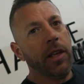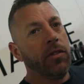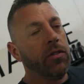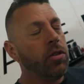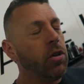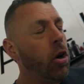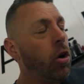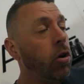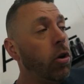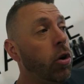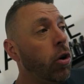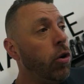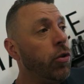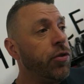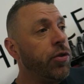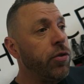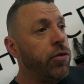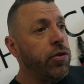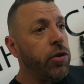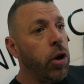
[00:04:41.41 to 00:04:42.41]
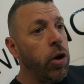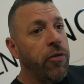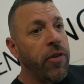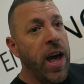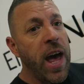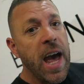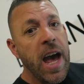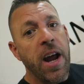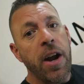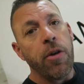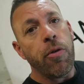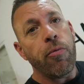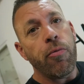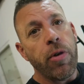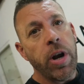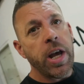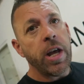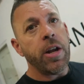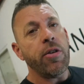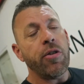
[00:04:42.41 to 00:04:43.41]
it's got loads of sort of air
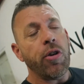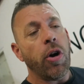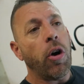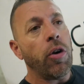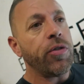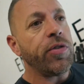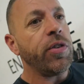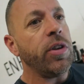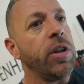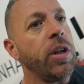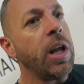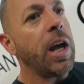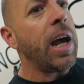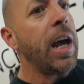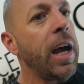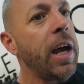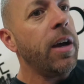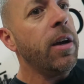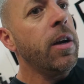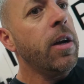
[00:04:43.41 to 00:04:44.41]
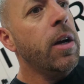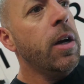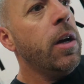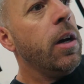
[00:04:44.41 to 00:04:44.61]
and rain dots in there.